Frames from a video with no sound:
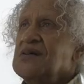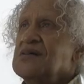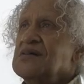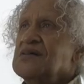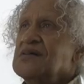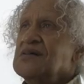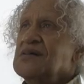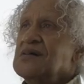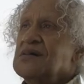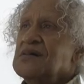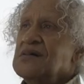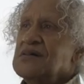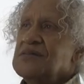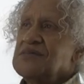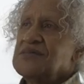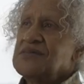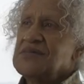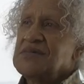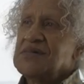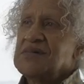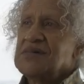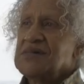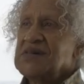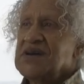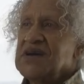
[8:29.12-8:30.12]

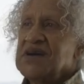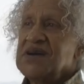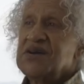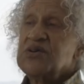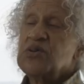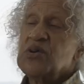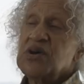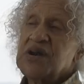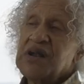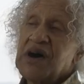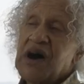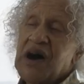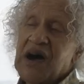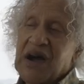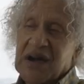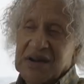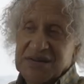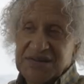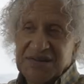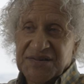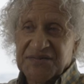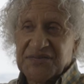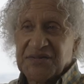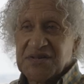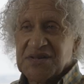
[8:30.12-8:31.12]
um, the
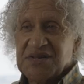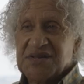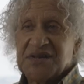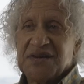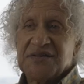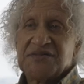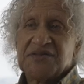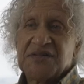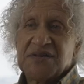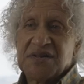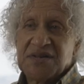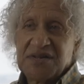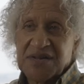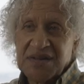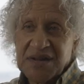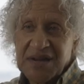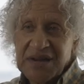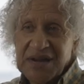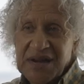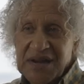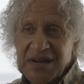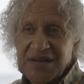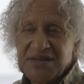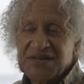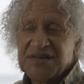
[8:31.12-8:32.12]
equinox, for different
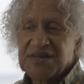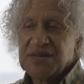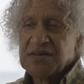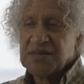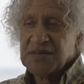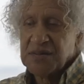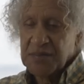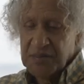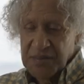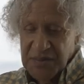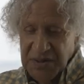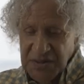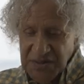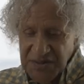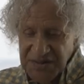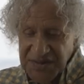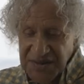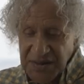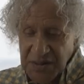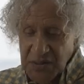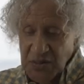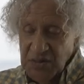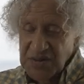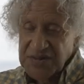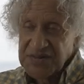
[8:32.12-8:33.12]
things. And the
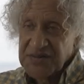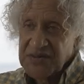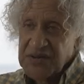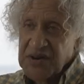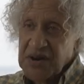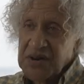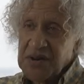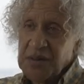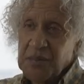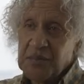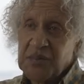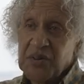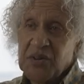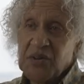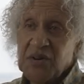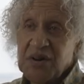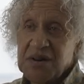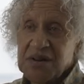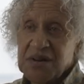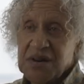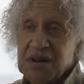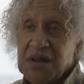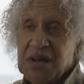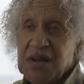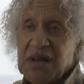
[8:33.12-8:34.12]
music was very
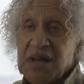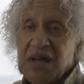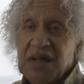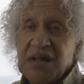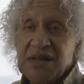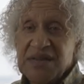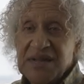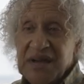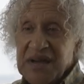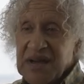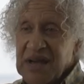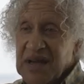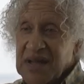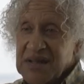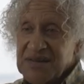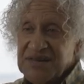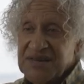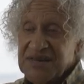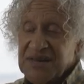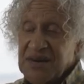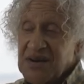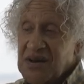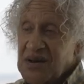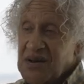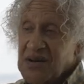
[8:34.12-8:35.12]
important. They had
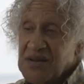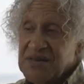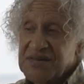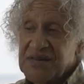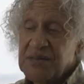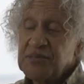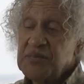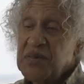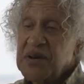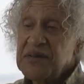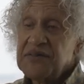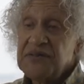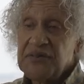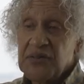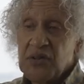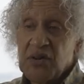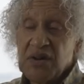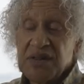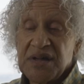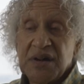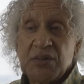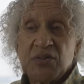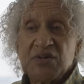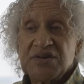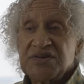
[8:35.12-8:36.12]
songs
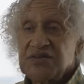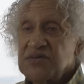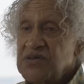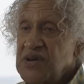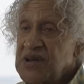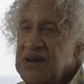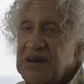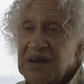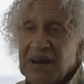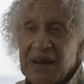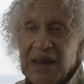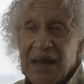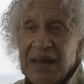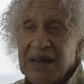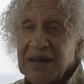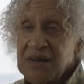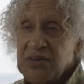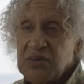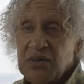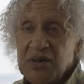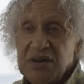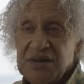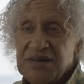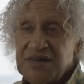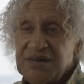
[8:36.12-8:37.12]
before there was written
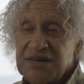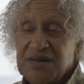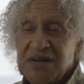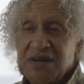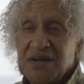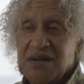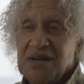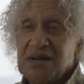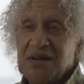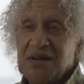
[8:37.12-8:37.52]
language